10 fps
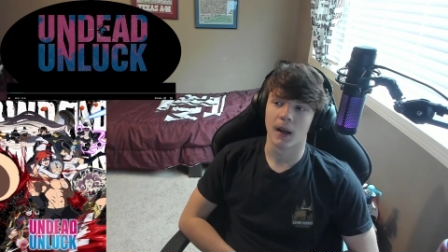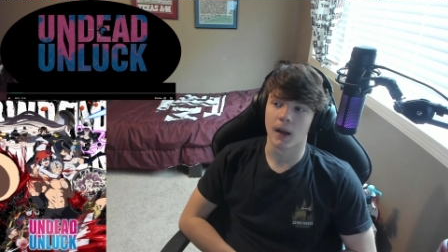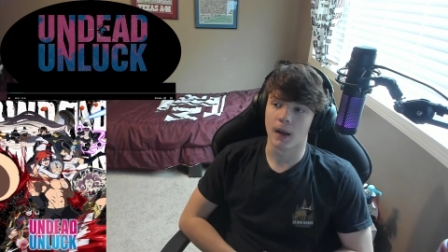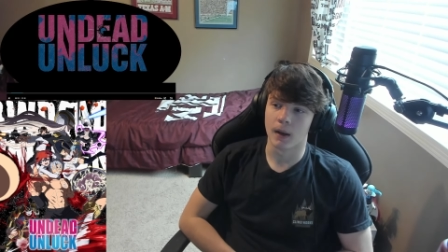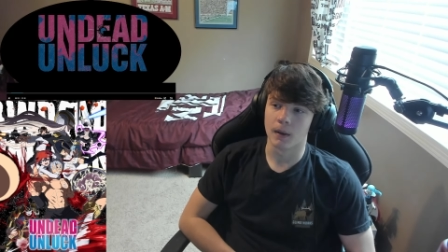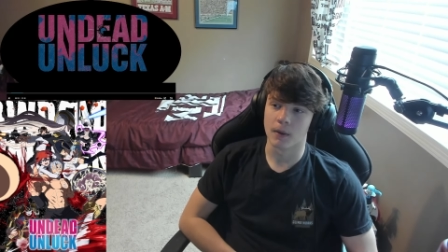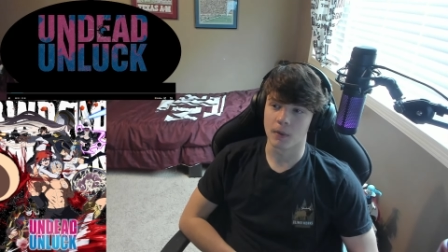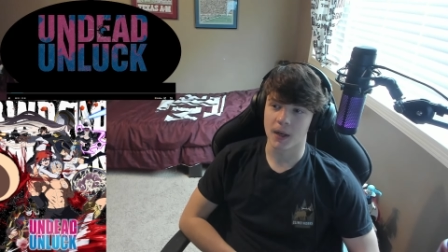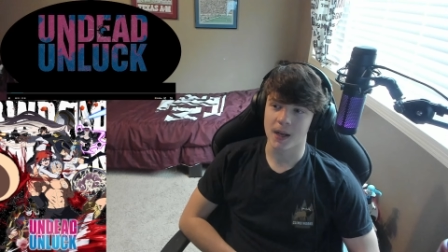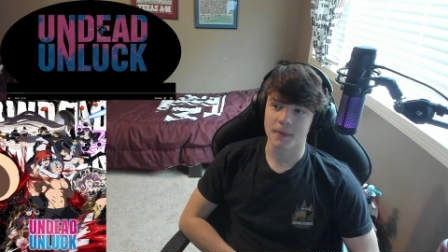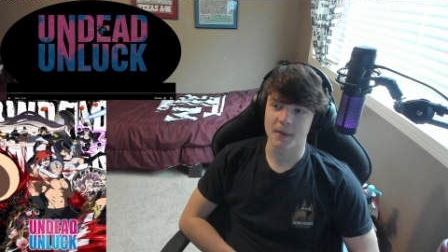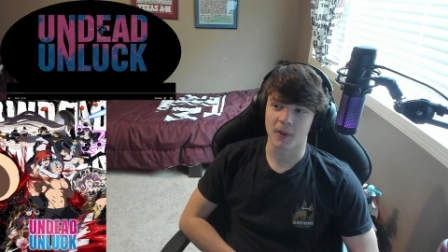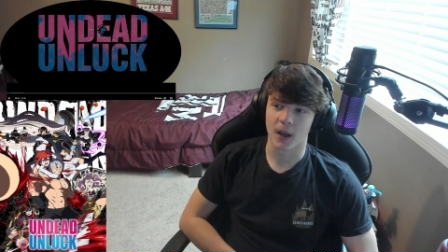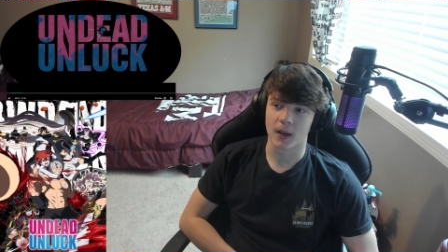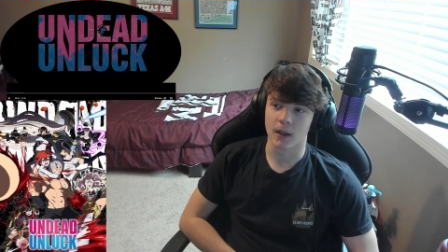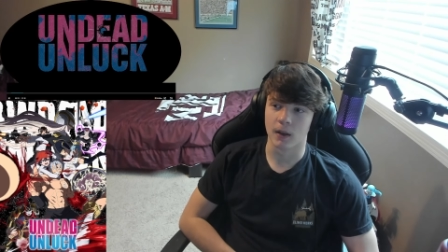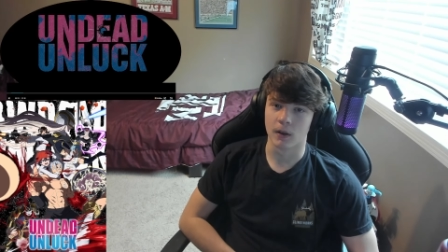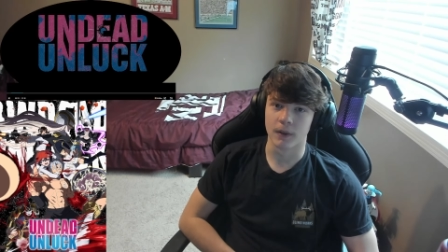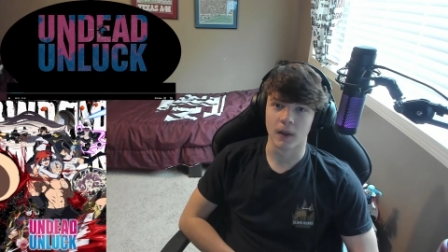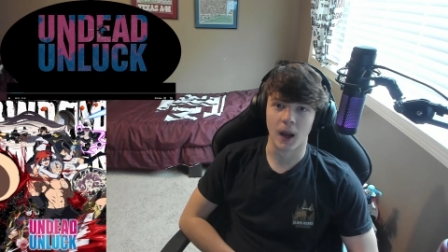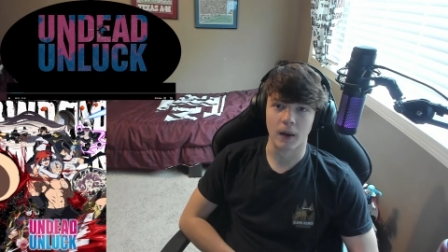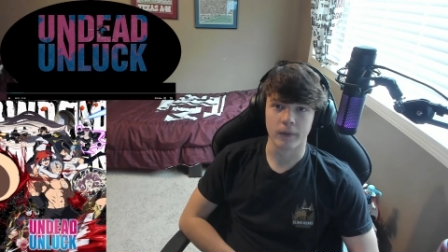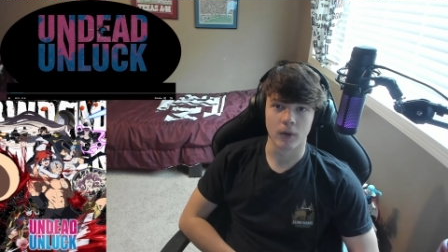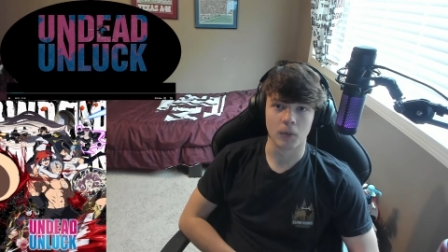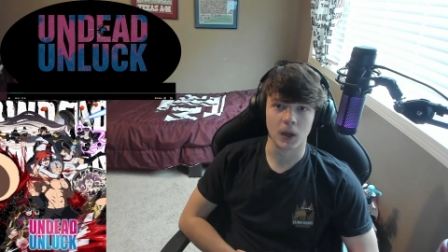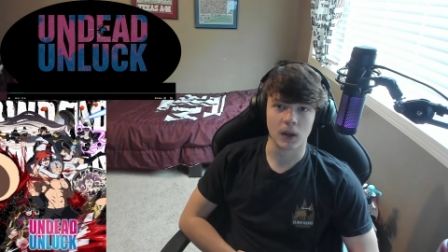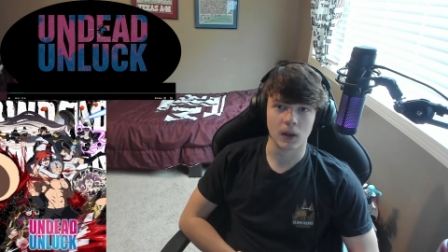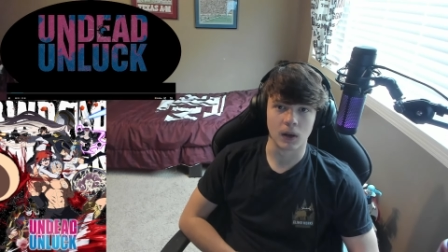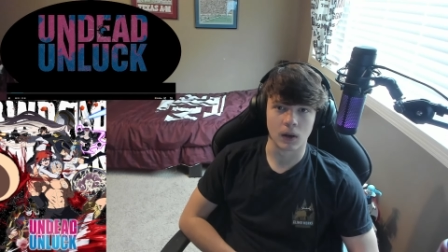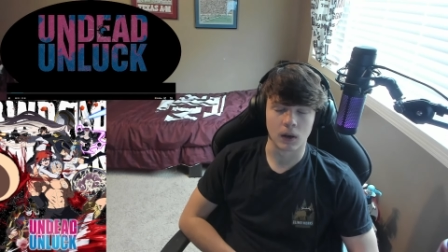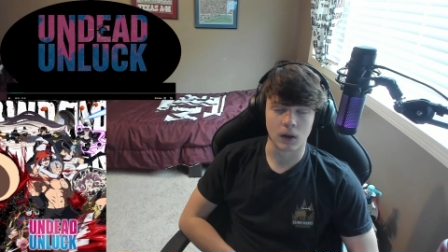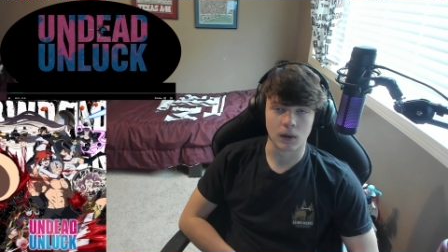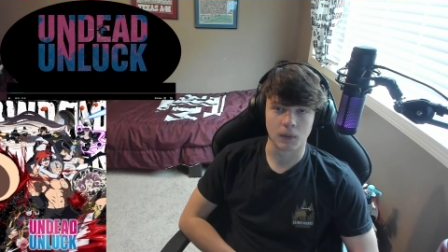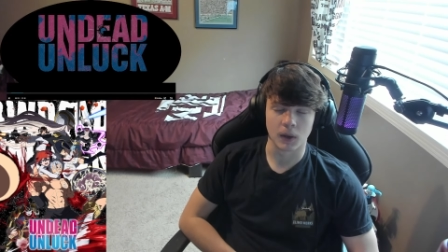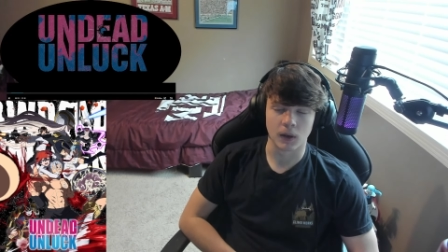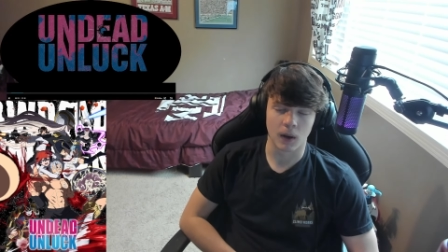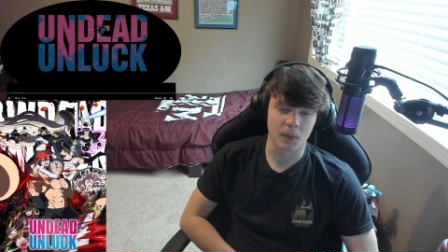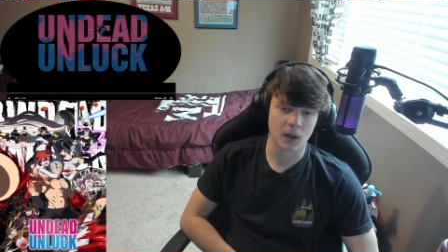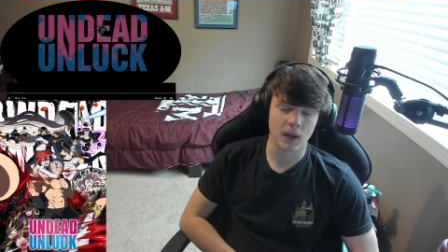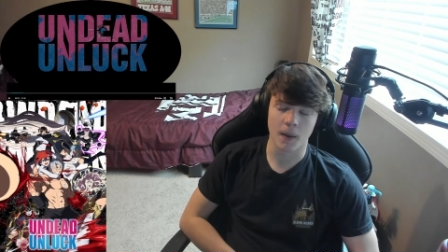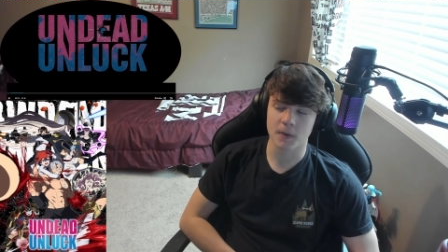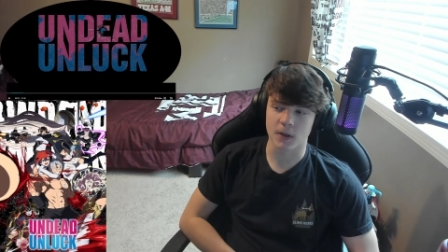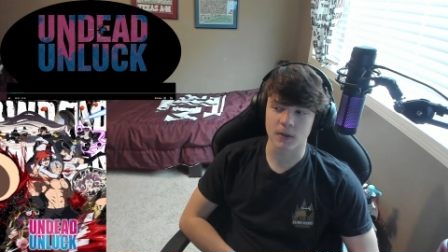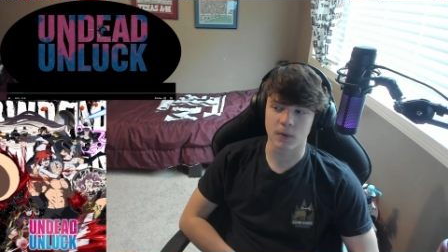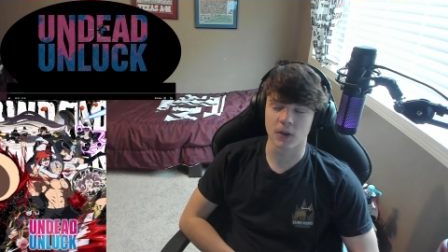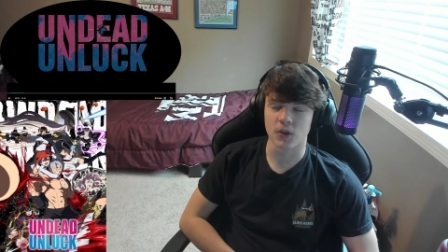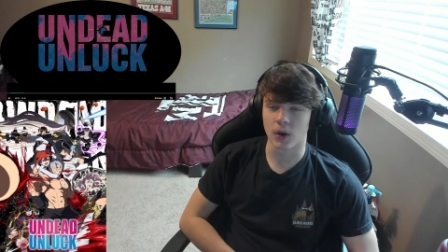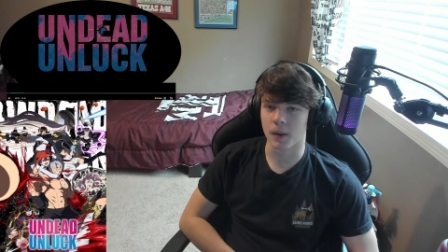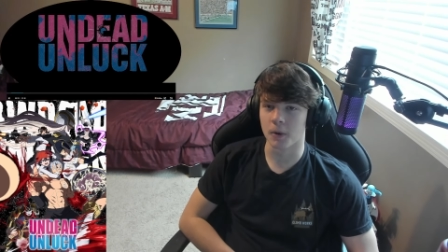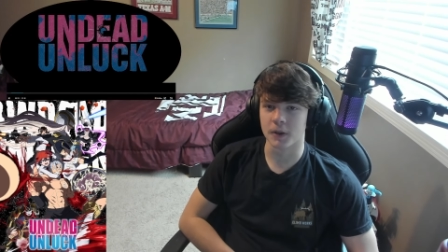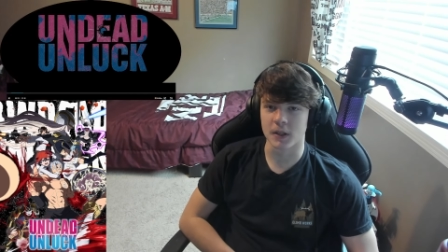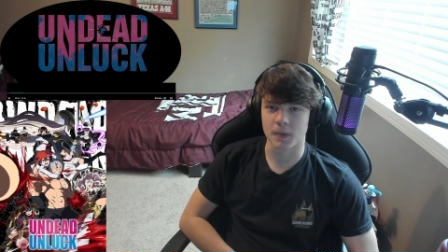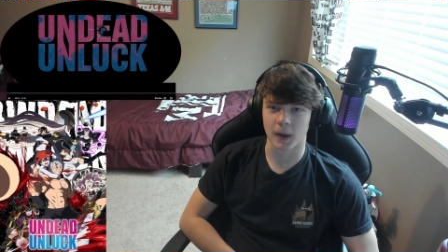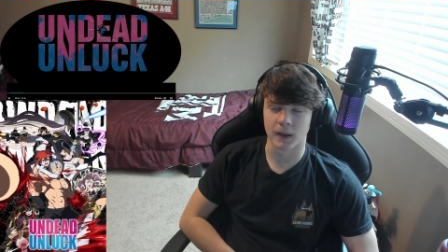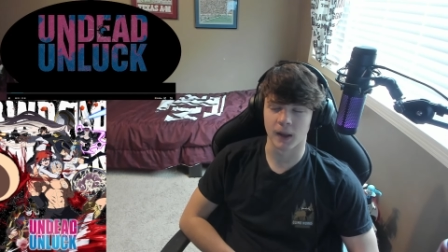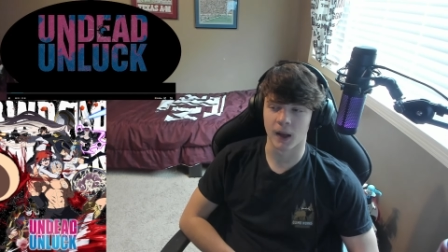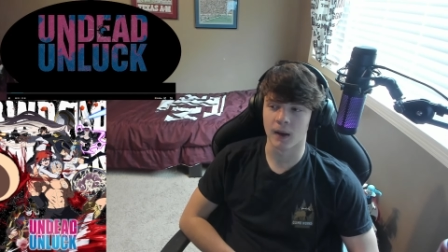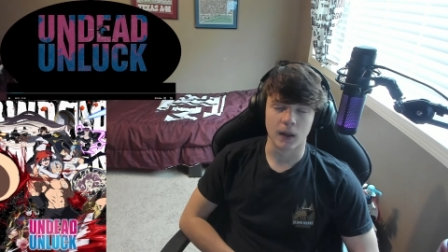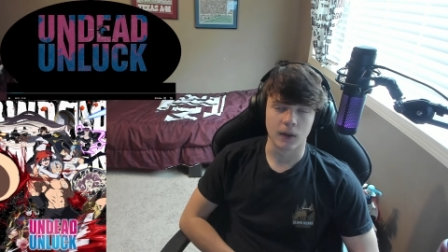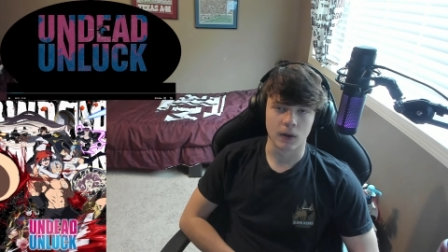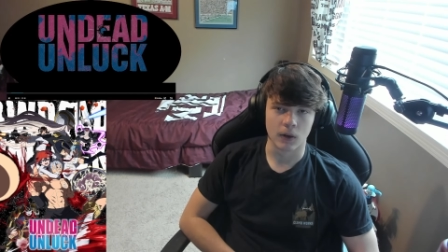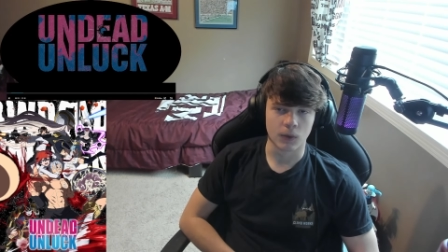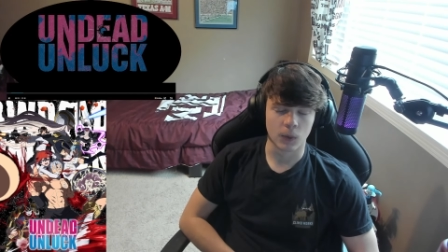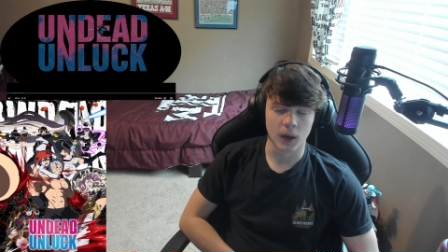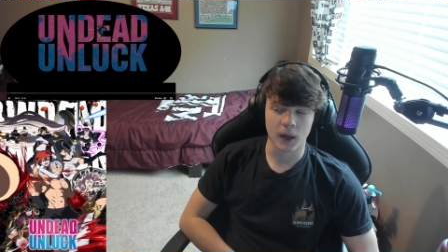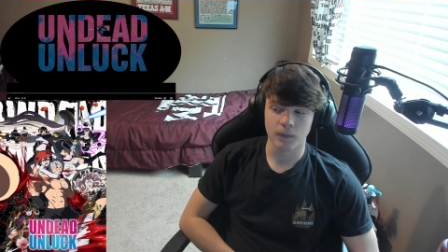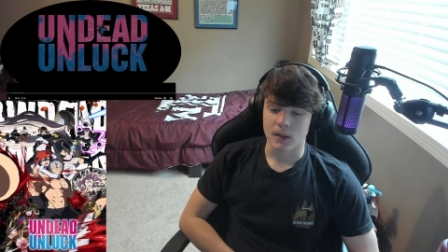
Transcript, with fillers: Uh, the recaps have kind of killed the hype for me, uh, but I mean, the episodes were enjoyable despite that in their own way.